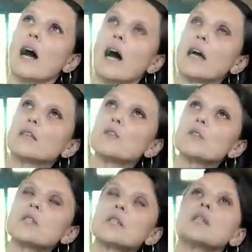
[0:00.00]
I don't
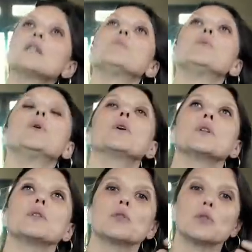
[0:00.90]
see the
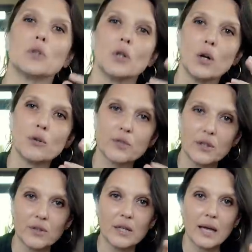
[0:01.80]
point of
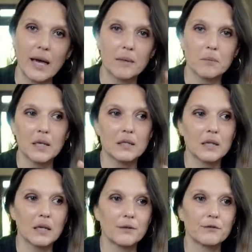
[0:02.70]
giving a handmade
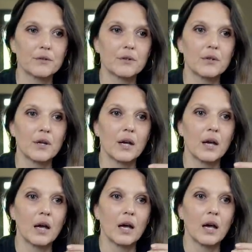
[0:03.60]
gift
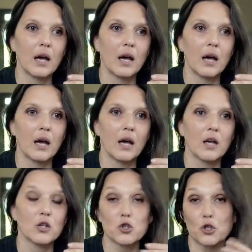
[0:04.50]

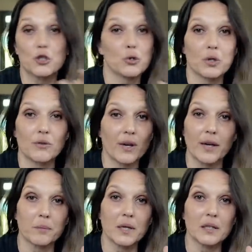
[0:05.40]
just to give a
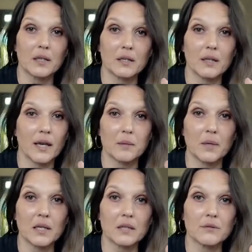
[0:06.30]

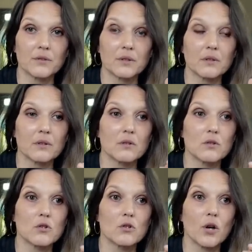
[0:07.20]
handmade gift.
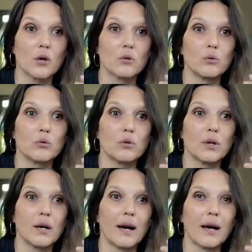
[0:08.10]
So
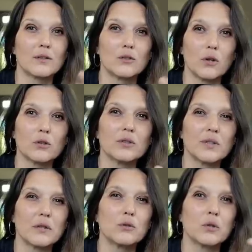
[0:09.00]
I don't
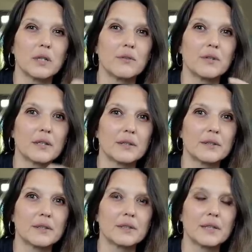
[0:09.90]
tend to leave it
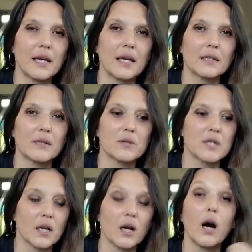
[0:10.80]
until the end. I was
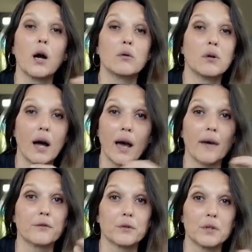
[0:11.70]
like, oh, I
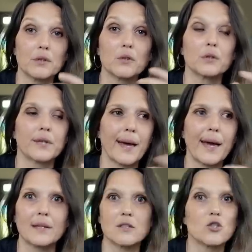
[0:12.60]
have to knit all the
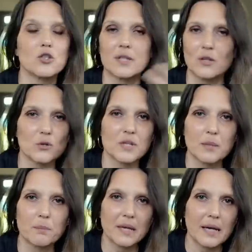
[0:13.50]
hats so
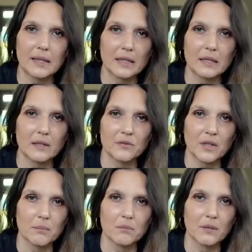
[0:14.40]
simply I can give
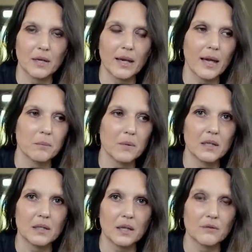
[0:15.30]
them a
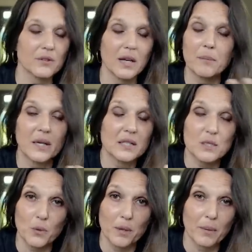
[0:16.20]
handmade gift. I might
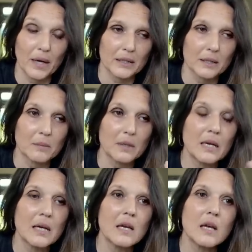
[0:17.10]
as well buy them.
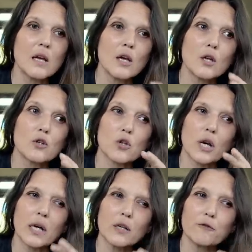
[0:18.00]
So I
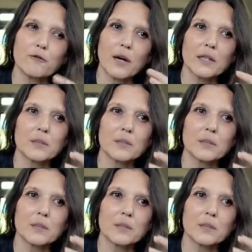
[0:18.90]
kind of find